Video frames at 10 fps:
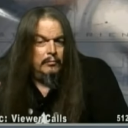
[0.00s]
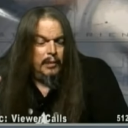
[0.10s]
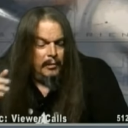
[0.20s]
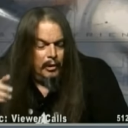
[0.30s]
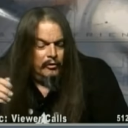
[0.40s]

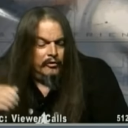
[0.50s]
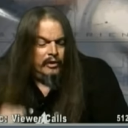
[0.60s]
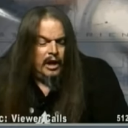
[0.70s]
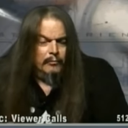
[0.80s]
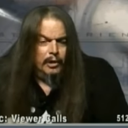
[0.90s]
By
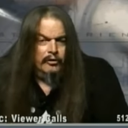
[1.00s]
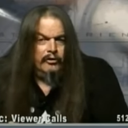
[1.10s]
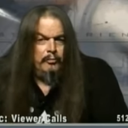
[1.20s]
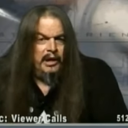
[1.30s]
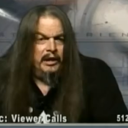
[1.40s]
Moses.
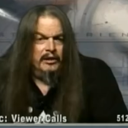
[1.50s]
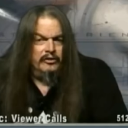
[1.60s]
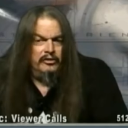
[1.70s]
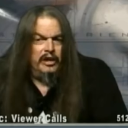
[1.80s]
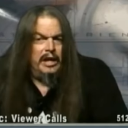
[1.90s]
Moses being
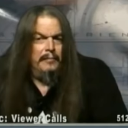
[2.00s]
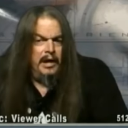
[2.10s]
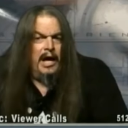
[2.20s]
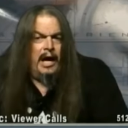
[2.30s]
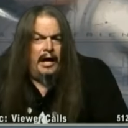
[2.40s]
the same
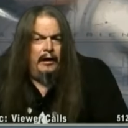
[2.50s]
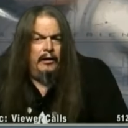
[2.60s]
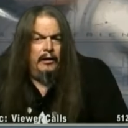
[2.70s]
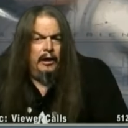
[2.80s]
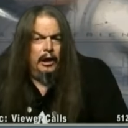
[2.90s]
guy
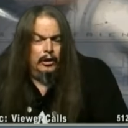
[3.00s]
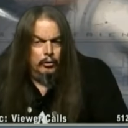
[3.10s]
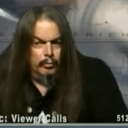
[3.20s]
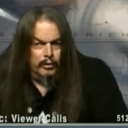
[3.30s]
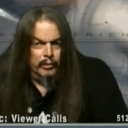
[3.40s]

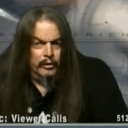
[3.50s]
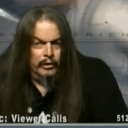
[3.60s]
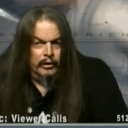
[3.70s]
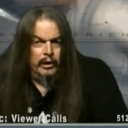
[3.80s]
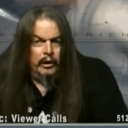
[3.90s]
who
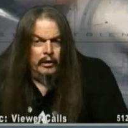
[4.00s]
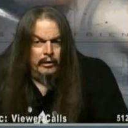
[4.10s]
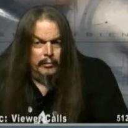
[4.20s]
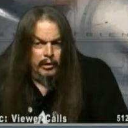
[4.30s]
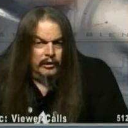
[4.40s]
promoted
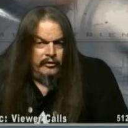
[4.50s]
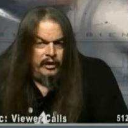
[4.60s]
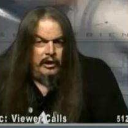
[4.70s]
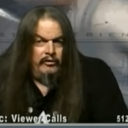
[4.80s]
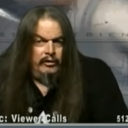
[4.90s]
the
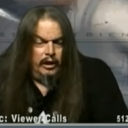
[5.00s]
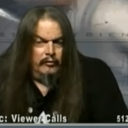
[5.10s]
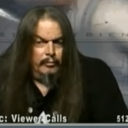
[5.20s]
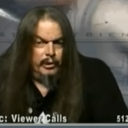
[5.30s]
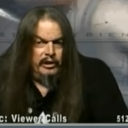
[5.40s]
molestation
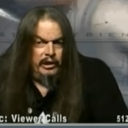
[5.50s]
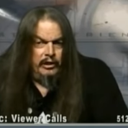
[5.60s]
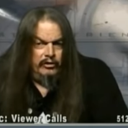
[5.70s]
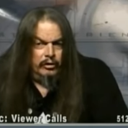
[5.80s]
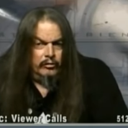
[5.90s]
of
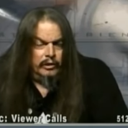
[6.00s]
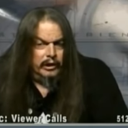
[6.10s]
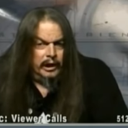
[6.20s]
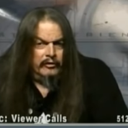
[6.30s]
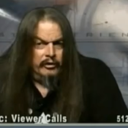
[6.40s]
preteen children
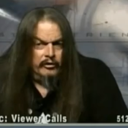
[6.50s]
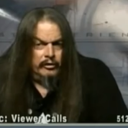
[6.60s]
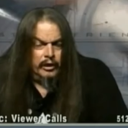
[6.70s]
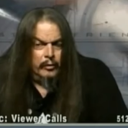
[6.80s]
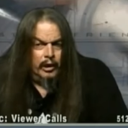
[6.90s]
in Exodus
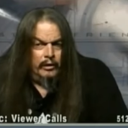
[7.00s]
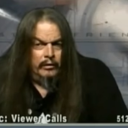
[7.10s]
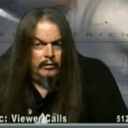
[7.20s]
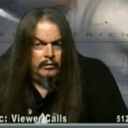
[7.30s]
31?